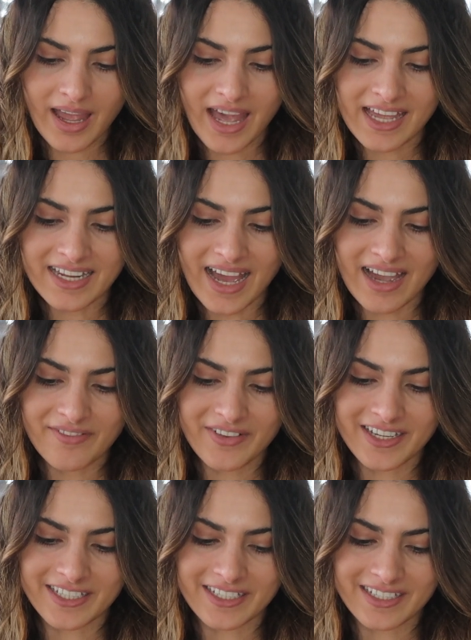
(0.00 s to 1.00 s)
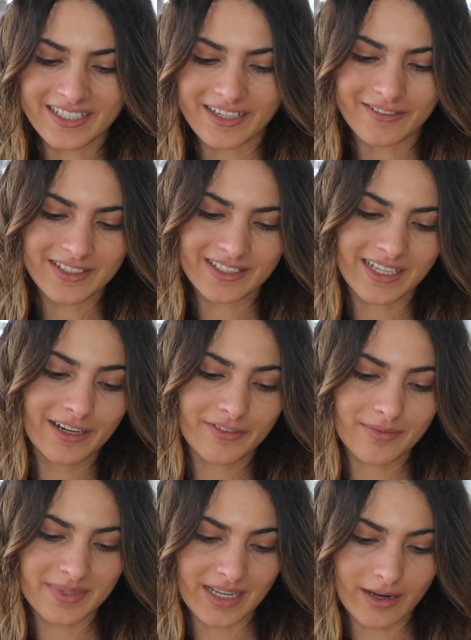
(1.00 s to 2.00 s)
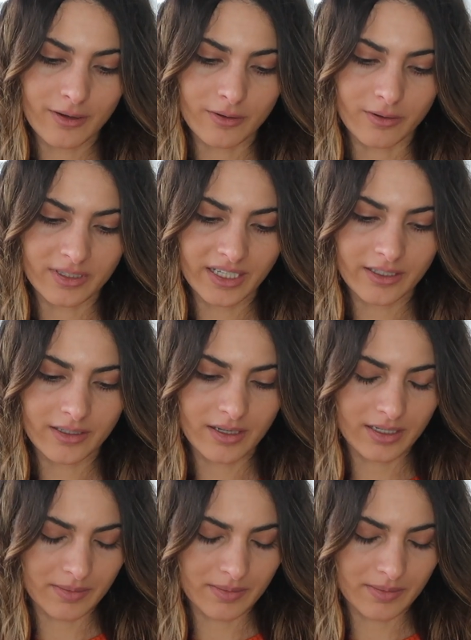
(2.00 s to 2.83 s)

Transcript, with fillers: and I think they are from Saint Laurent. They're